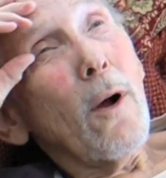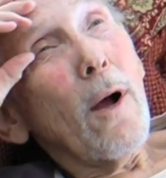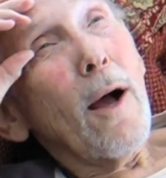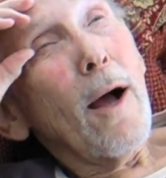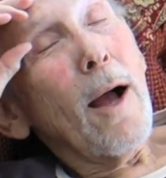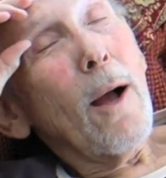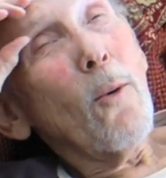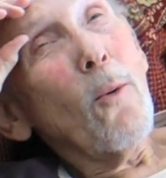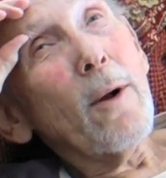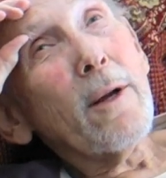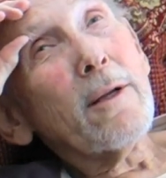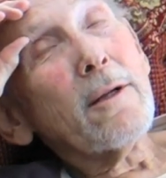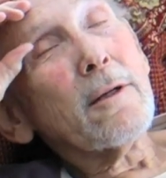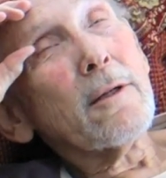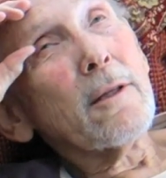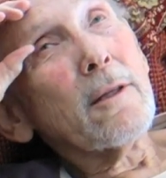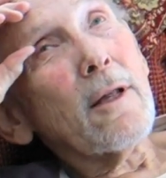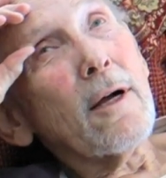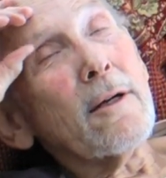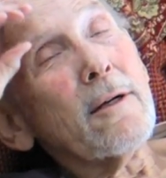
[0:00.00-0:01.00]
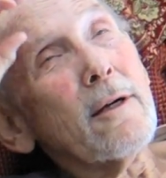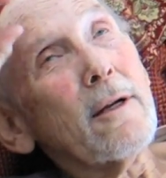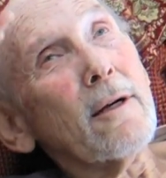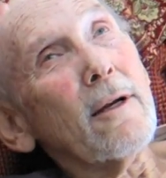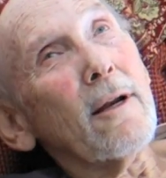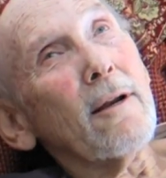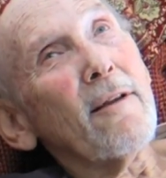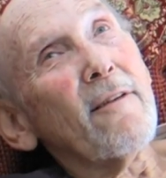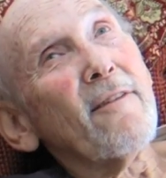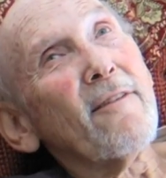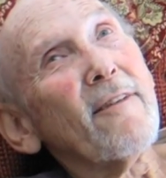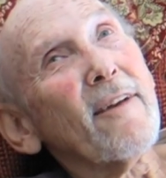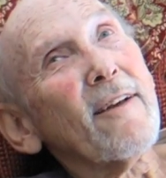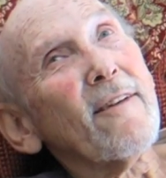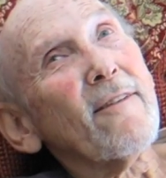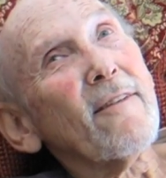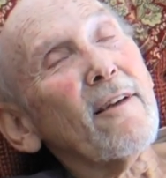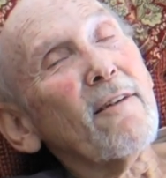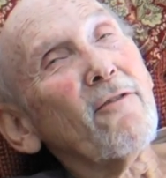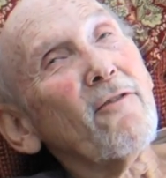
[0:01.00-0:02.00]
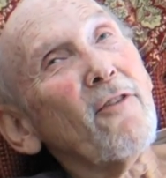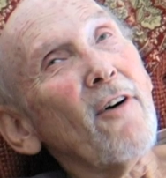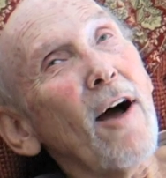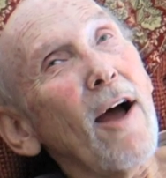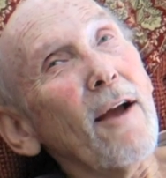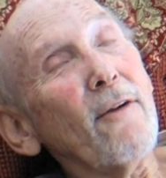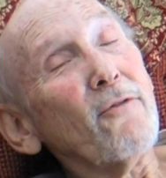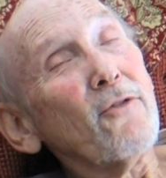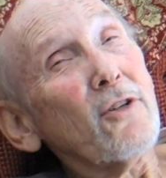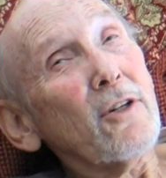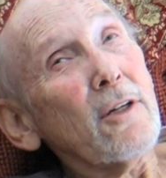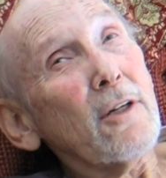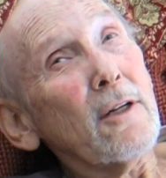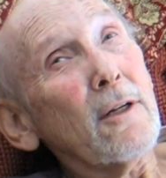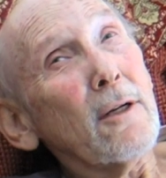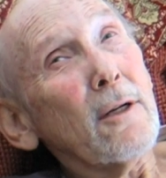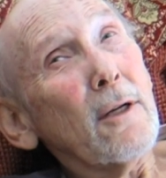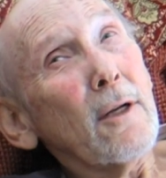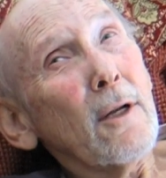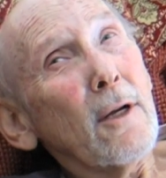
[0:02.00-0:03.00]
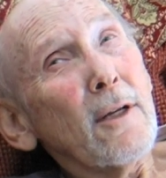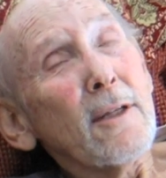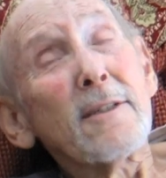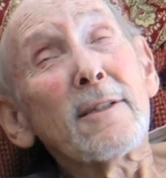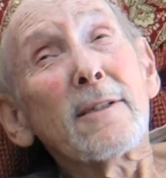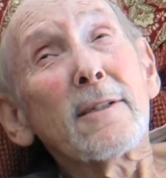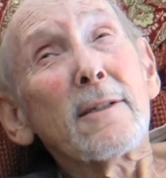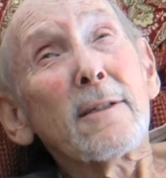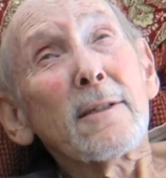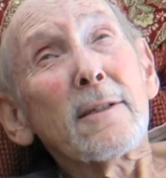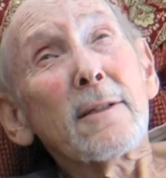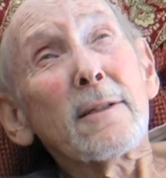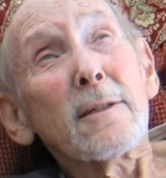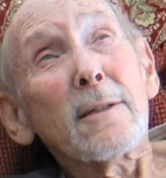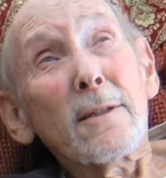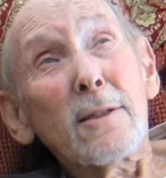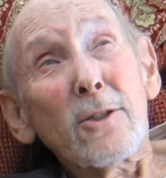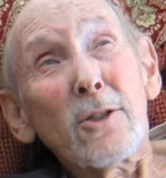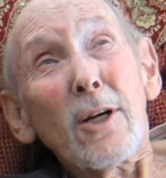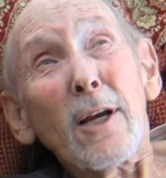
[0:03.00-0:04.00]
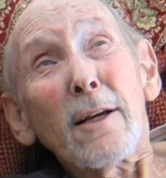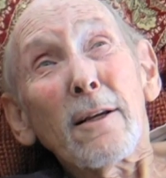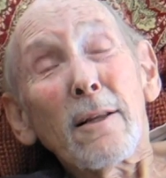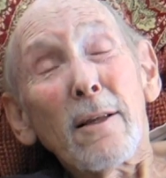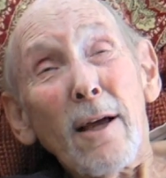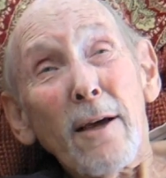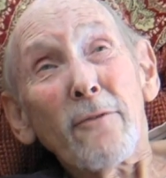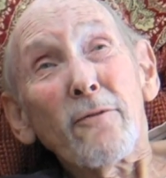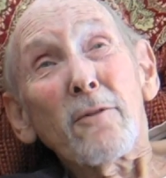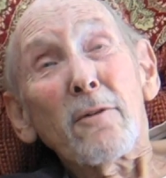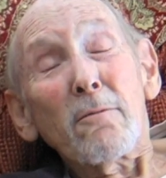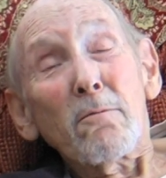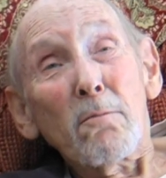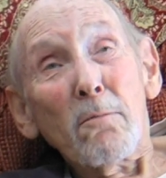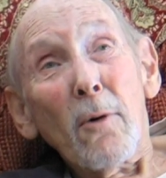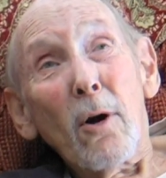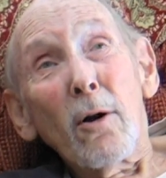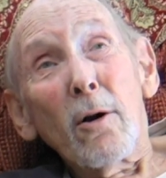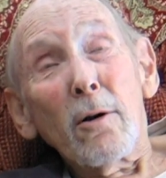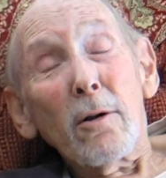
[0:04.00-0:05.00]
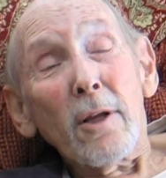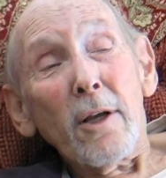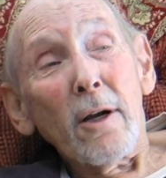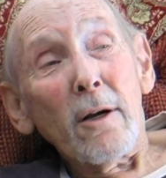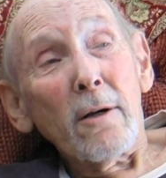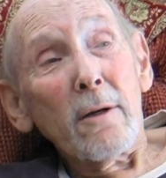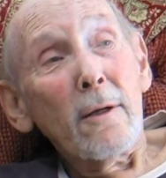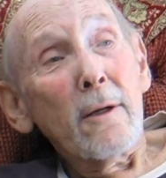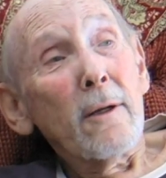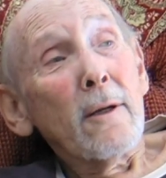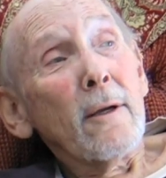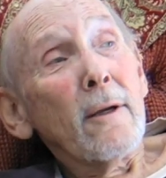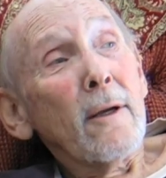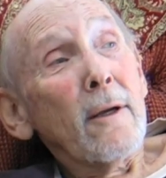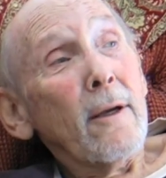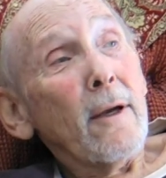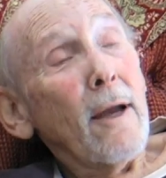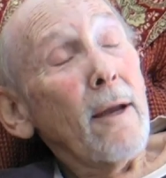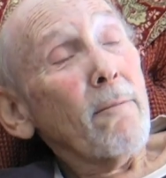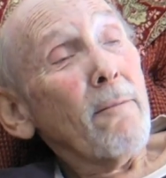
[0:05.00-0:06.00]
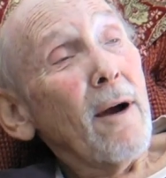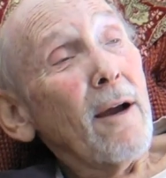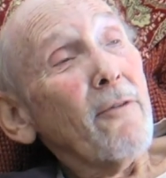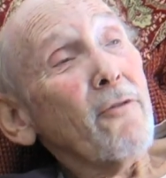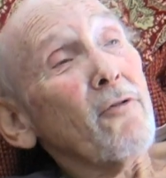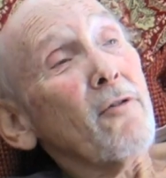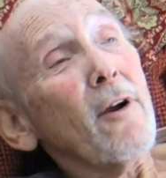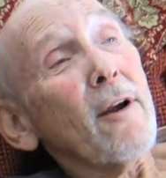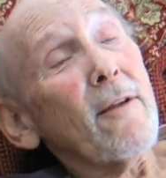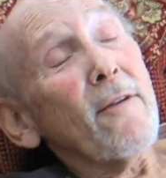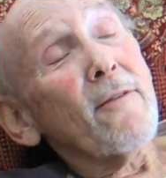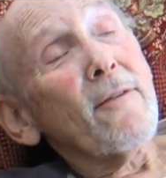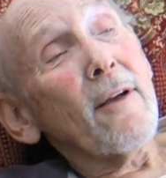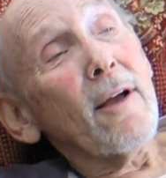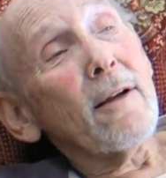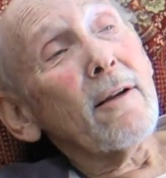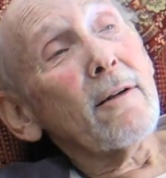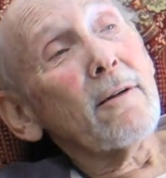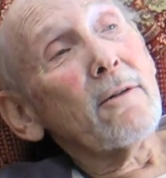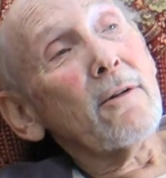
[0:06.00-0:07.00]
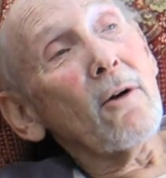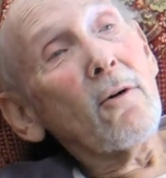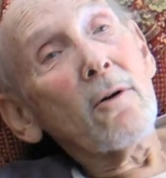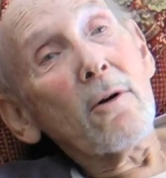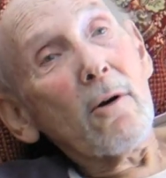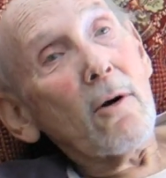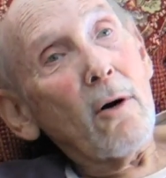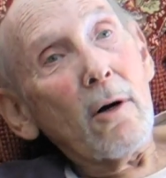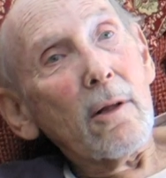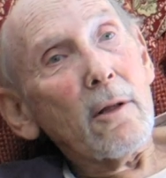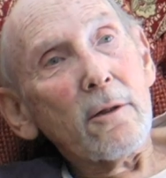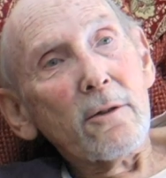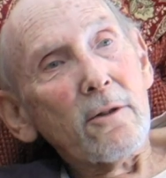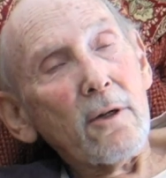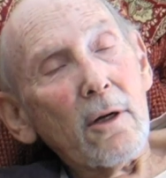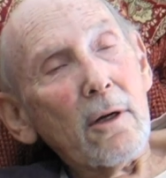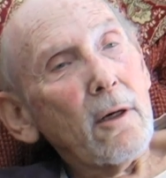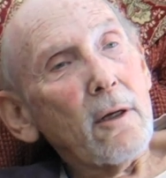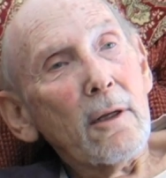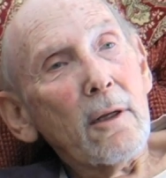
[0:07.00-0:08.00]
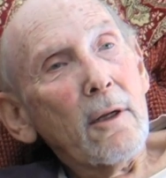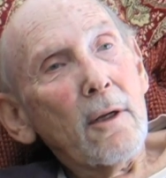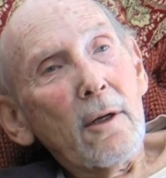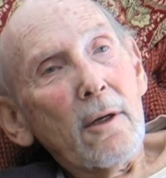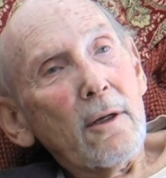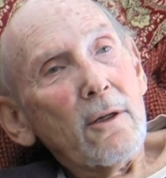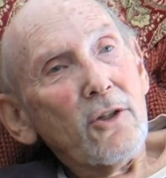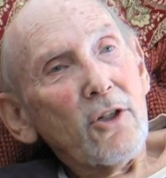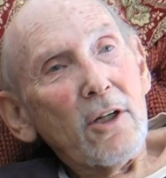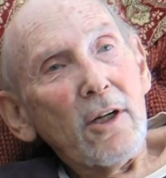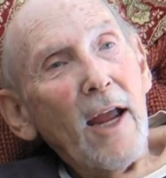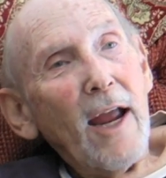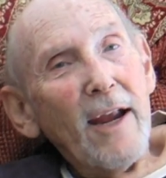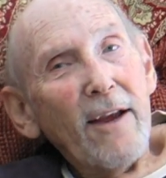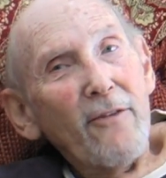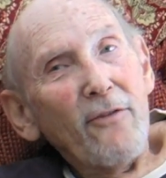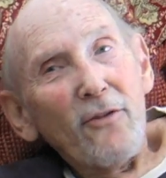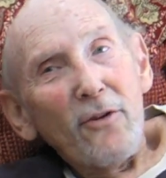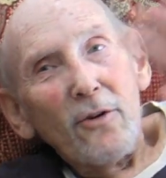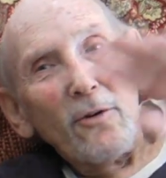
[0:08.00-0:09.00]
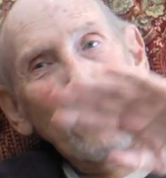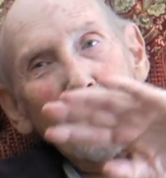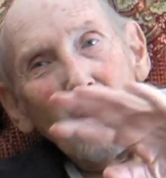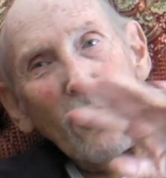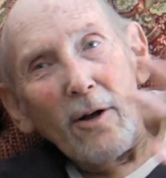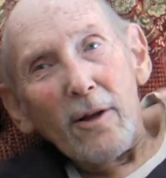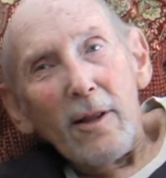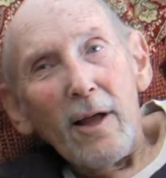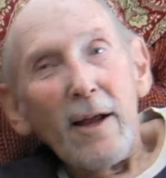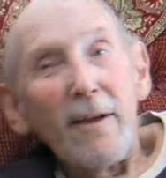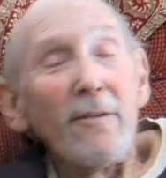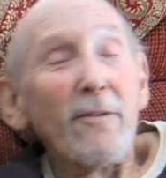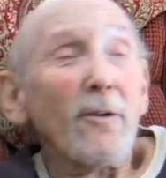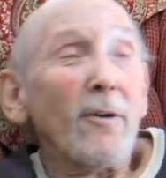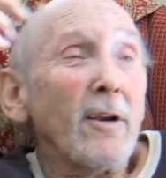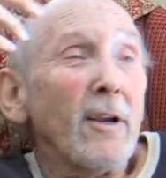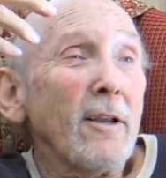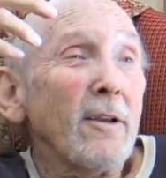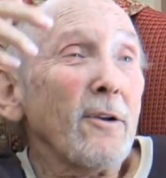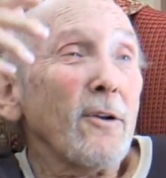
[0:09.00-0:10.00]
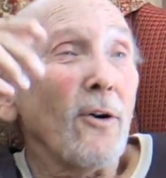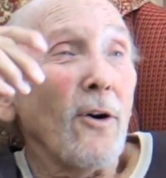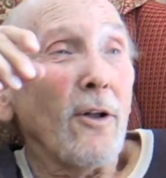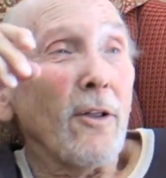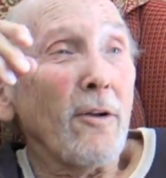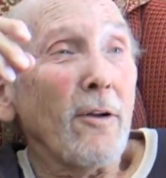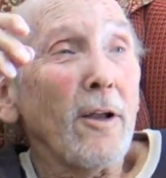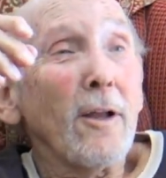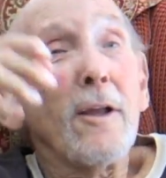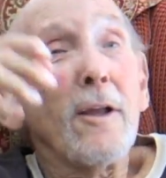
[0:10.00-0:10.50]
I went to London in '65. She had left earlier, and my friend said, don't call her, she hates you and all that. So I didn't call her.